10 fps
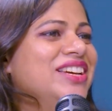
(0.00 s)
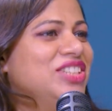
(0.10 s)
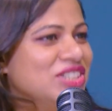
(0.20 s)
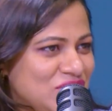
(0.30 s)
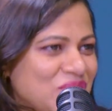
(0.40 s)

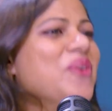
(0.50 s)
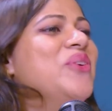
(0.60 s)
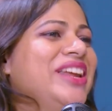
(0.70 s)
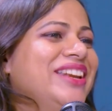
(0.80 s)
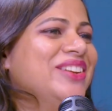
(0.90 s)
Just
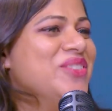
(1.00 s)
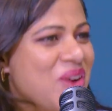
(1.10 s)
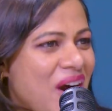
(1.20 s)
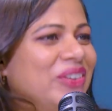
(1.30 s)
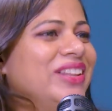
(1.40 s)
own it.
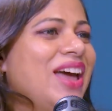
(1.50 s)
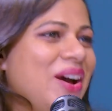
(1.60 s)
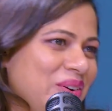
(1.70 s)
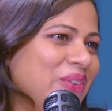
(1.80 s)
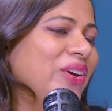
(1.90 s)
Go out
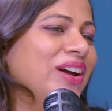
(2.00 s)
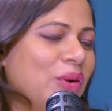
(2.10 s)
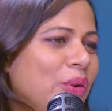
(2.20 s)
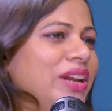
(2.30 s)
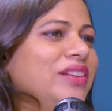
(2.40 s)
there,
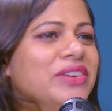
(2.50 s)
own it.